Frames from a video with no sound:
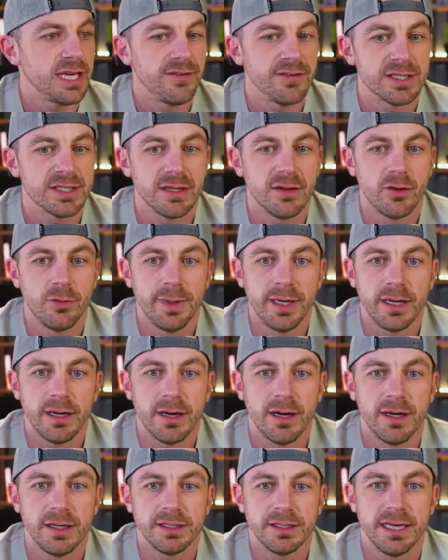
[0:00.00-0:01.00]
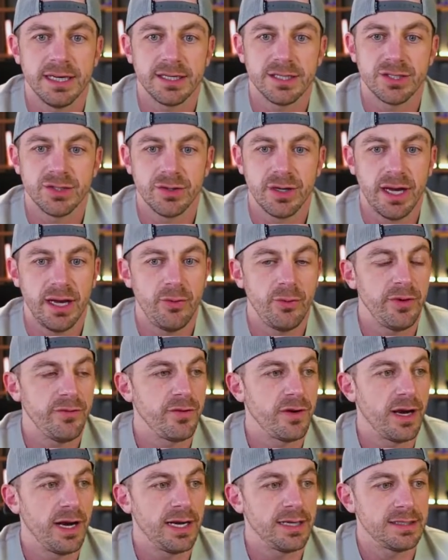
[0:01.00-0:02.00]
give us a little bit of context, okay, we've
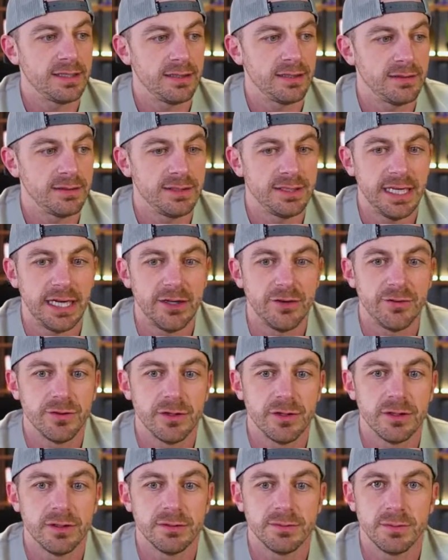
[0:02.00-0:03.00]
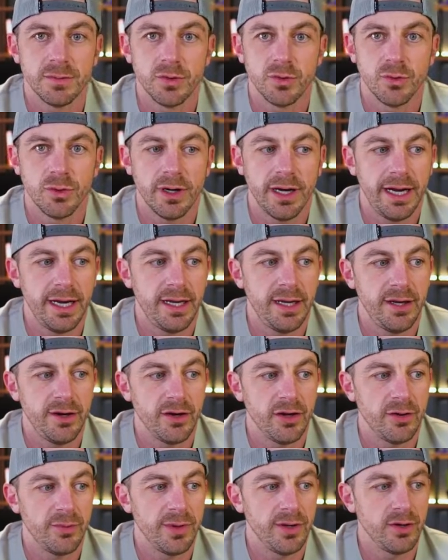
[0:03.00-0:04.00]
got Denver right here in
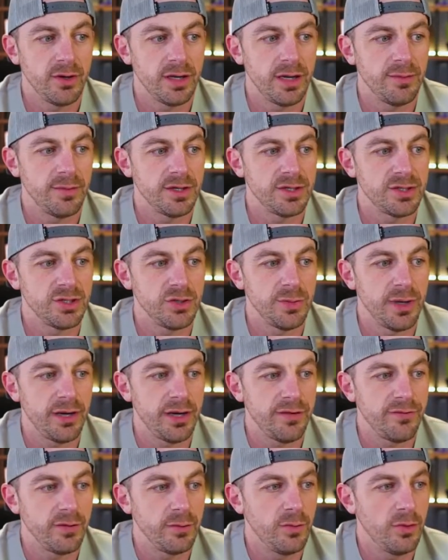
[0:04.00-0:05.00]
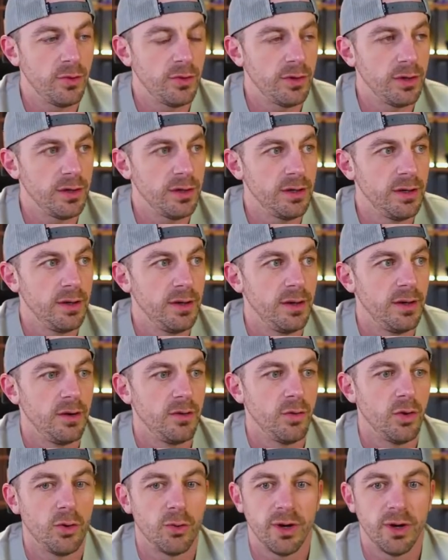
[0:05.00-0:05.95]
the middle, and I'm going to zoom out even more. We'll